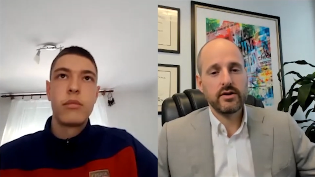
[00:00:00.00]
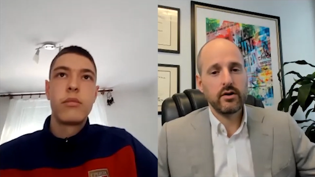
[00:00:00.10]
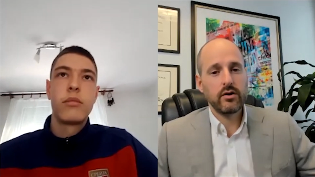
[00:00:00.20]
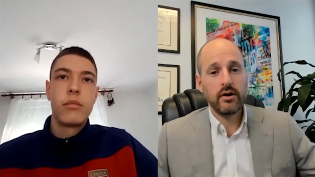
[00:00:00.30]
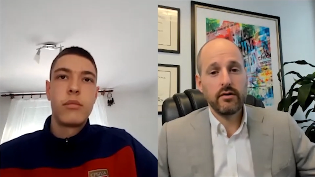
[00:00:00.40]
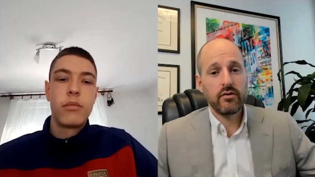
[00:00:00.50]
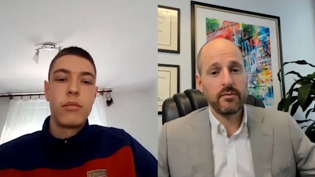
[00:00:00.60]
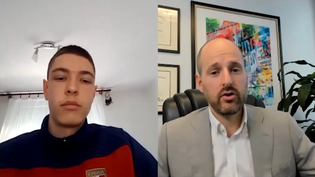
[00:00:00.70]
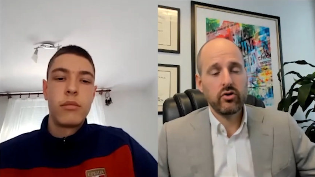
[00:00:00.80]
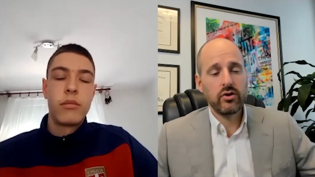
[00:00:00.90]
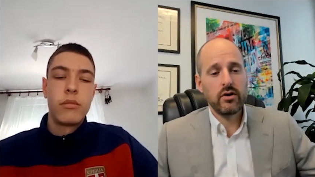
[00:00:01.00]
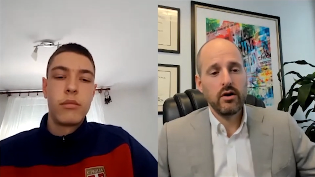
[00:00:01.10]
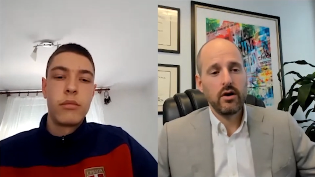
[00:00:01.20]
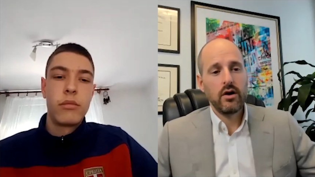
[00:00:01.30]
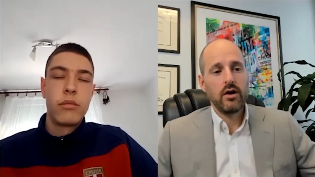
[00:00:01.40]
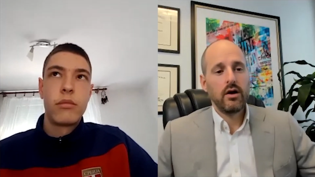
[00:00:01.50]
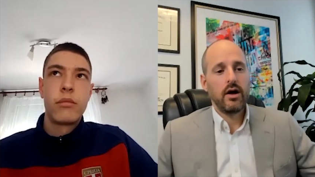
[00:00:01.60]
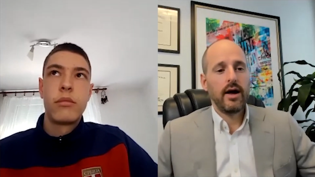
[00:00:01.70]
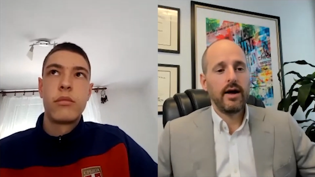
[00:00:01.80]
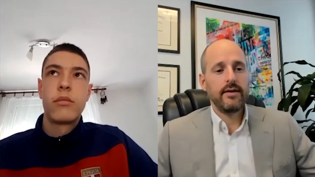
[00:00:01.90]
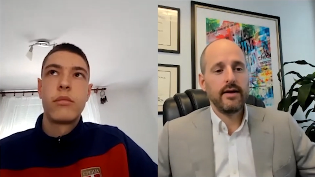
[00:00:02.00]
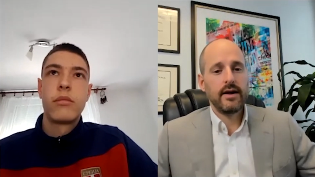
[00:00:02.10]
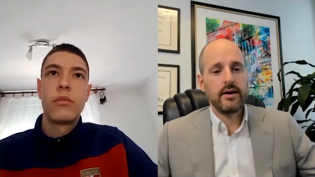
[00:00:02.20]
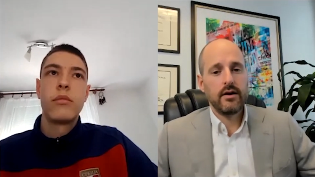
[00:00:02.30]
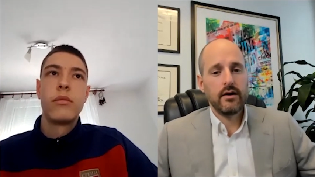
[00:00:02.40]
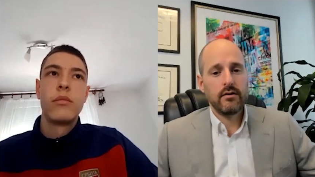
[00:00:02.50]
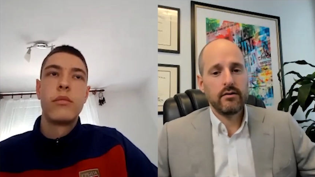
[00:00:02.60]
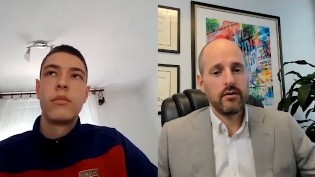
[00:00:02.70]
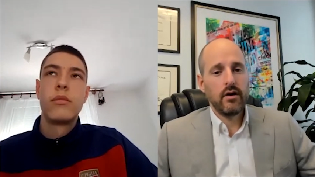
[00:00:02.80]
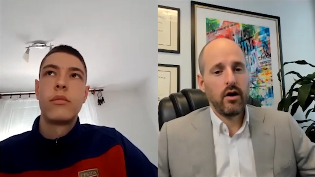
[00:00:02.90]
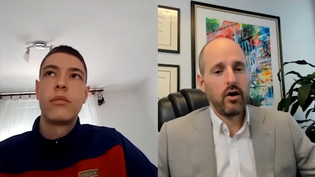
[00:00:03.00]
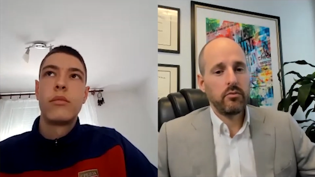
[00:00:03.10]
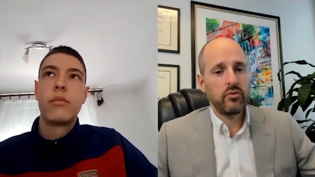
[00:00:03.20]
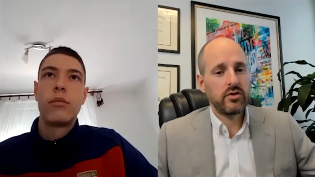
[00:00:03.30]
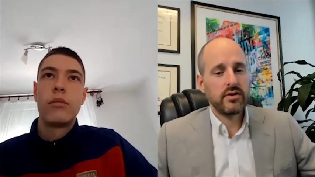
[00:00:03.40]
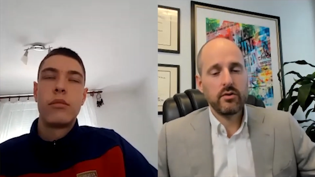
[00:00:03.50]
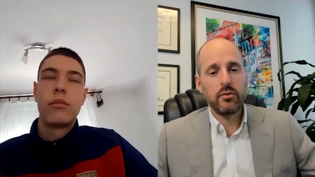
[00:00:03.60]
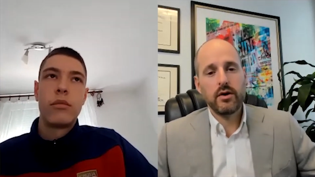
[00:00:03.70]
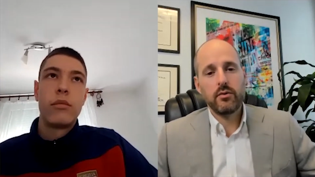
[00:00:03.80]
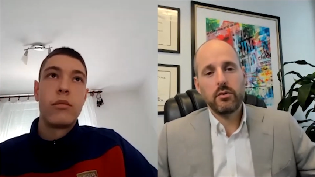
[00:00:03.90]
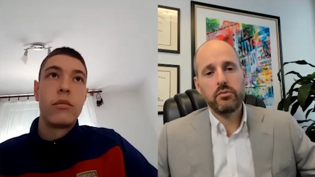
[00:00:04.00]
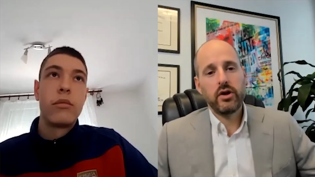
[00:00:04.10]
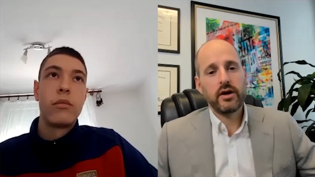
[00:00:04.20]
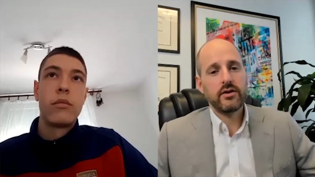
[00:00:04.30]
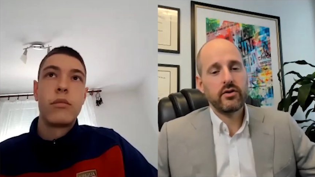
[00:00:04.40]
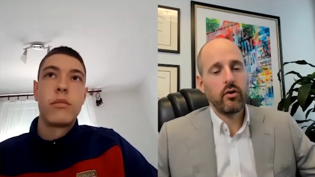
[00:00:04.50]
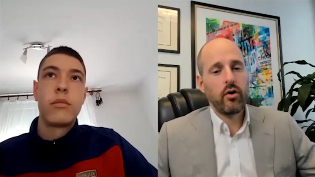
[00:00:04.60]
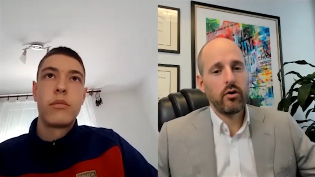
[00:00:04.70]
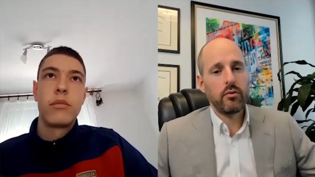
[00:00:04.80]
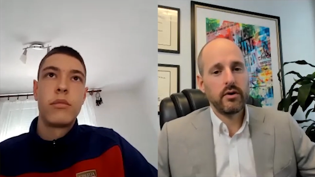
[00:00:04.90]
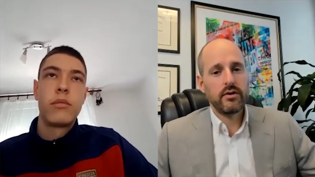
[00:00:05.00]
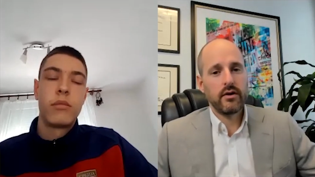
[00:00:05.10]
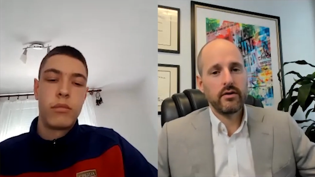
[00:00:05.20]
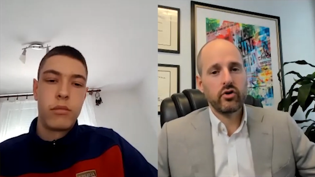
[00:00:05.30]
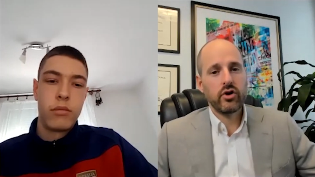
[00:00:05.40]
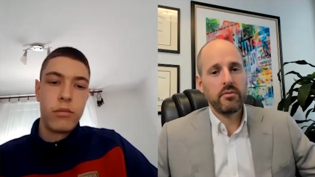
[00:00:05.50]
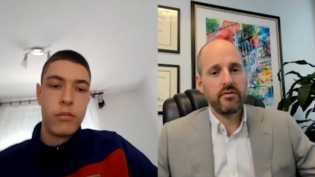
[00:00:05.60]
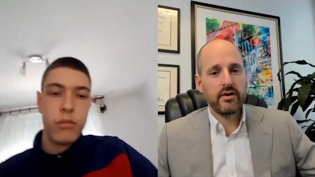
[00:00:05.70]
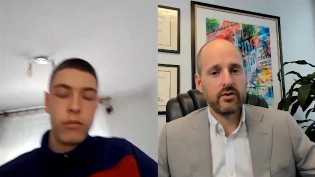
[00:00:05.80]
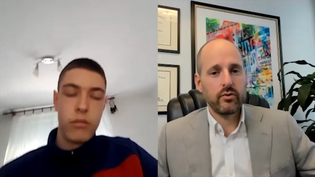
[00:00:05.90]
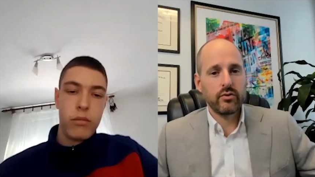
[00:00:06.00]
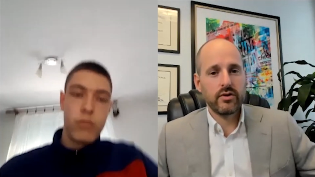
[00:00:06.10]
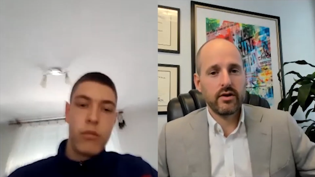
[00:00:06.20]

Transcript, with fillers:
Speaker 1: ton of good information. And then just see what plugins there are with the Shopify stores.